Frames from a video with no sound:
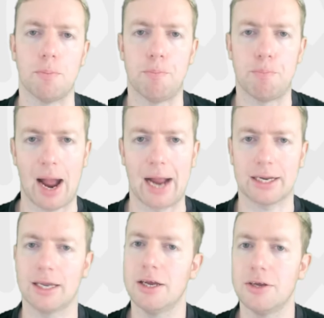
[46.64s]

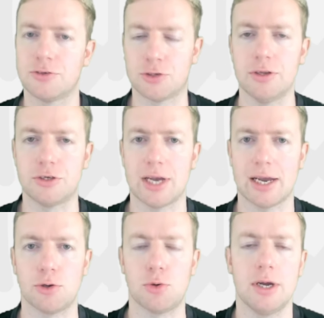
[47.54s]
back to the
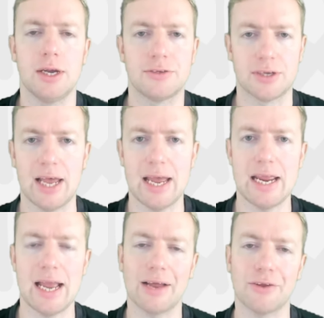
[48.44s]
channel.
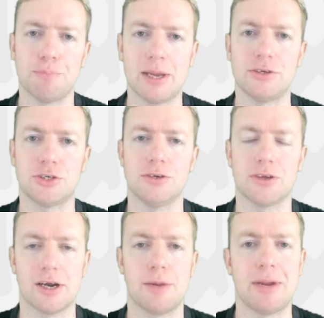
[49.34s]
Today, as mentioned,
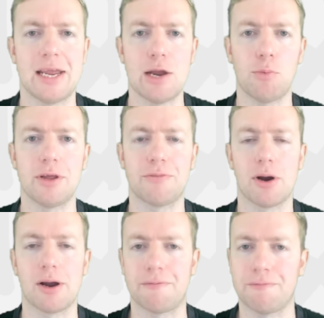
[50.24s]
I am here with
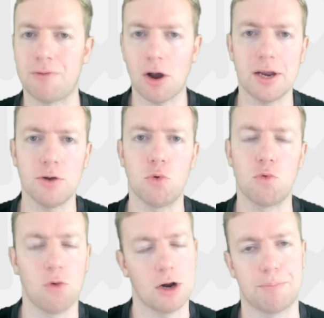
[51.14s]
my final
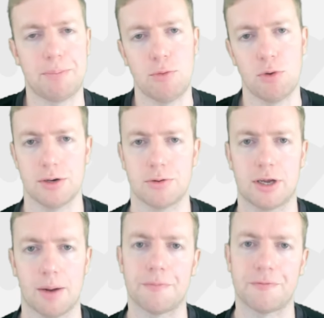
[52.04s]
Rugby World
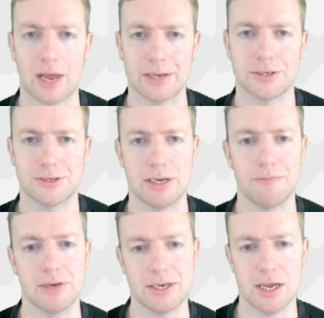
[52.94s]
Cup fantasy
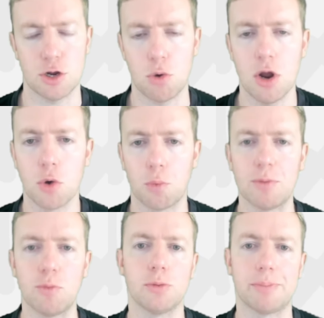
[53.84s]
video. We
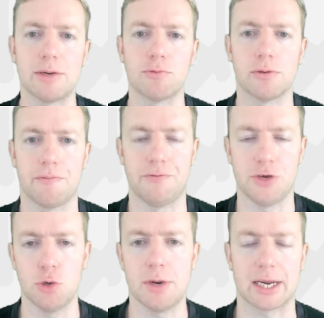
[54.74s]
will be
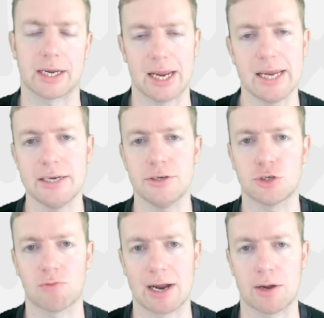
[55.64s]
reviewing
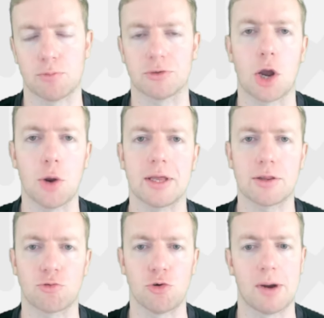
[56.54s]
each round, going
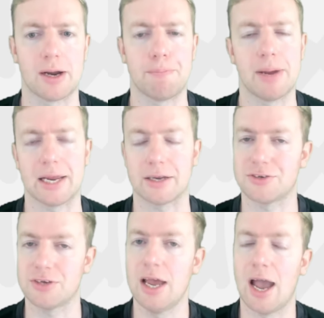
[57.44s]
through my
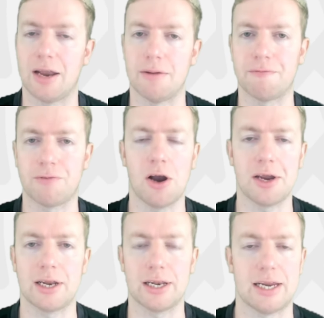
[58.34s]
picks, and then
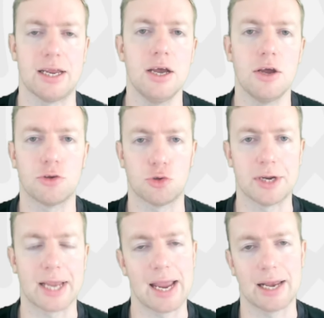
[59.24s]
finally
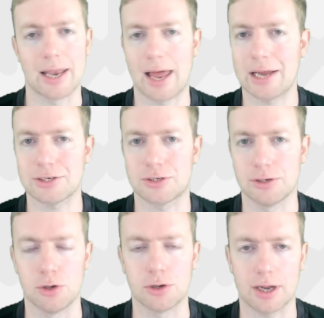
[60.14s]
doing a last
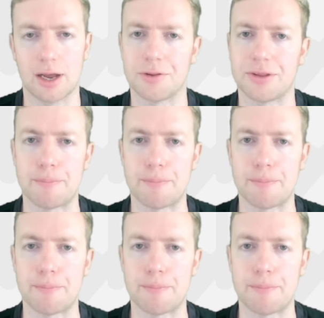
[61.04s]
look at the